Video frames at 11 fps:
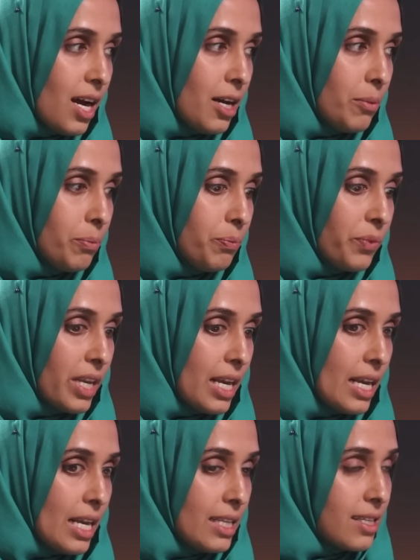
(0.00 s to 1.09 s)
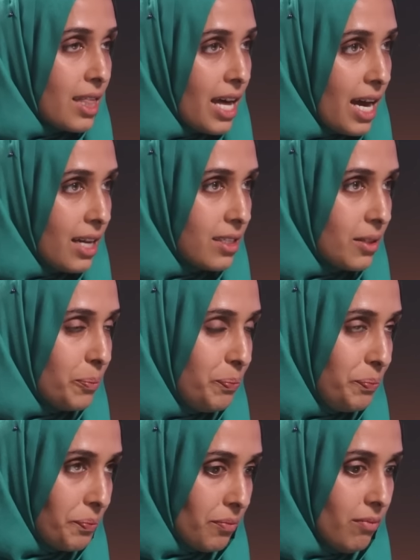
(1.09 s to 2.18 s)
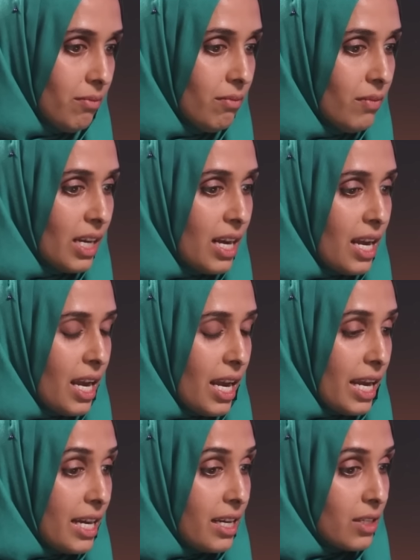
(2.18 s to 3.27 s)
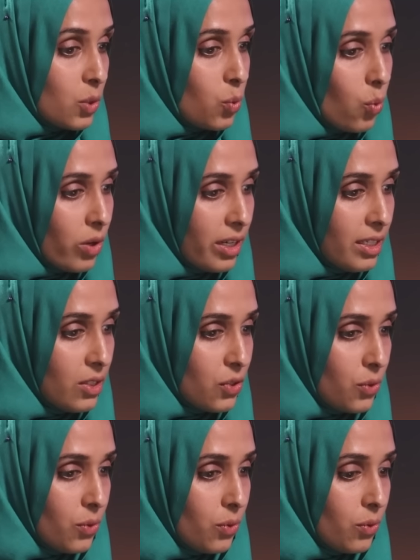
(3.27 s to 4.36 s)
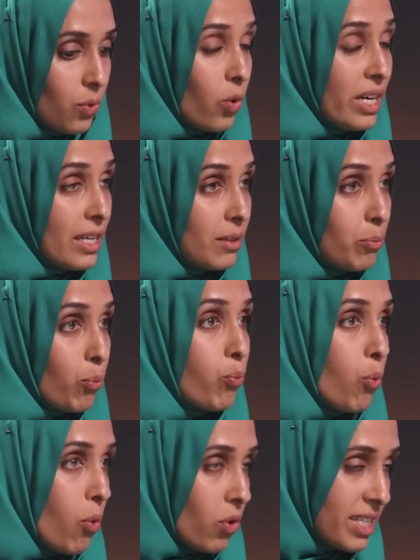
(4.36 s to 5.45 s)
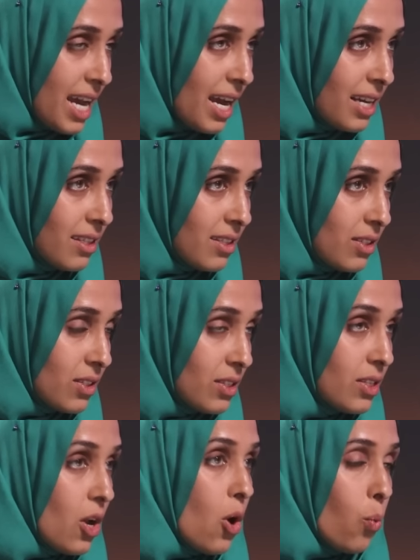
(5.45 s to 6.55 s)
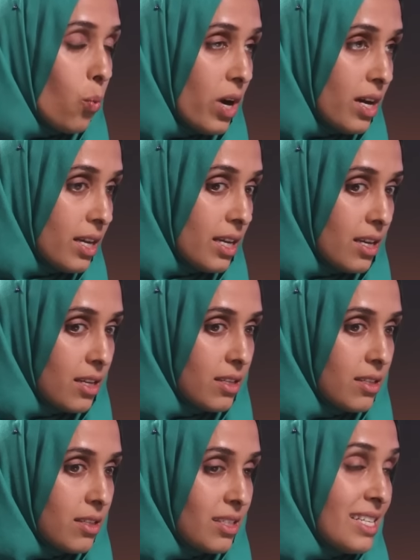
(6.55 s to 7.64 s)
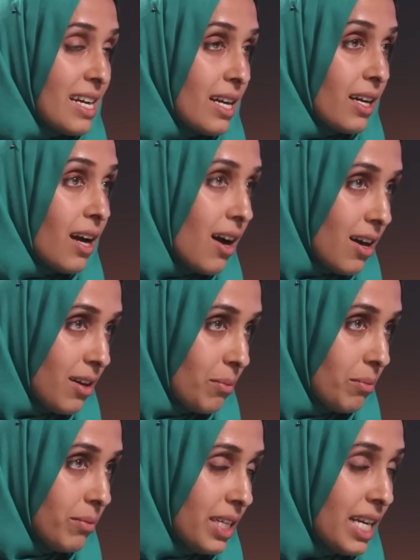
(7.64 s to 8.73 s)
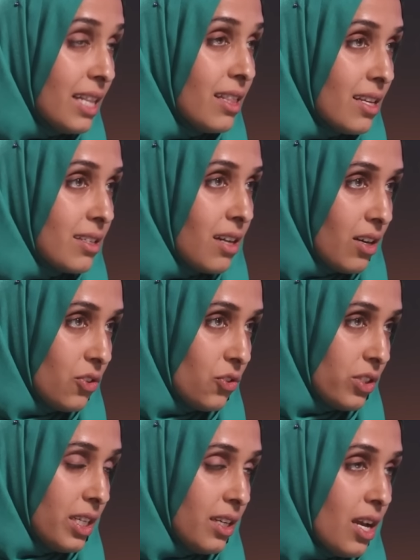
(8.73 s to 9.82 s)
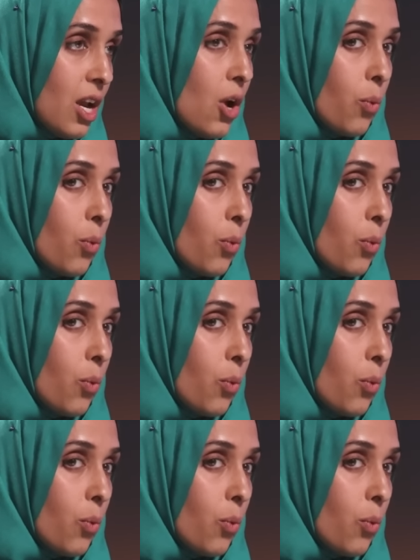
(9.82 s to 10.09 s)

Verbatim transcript: um, is that it is going to, or it portends what is to come in this country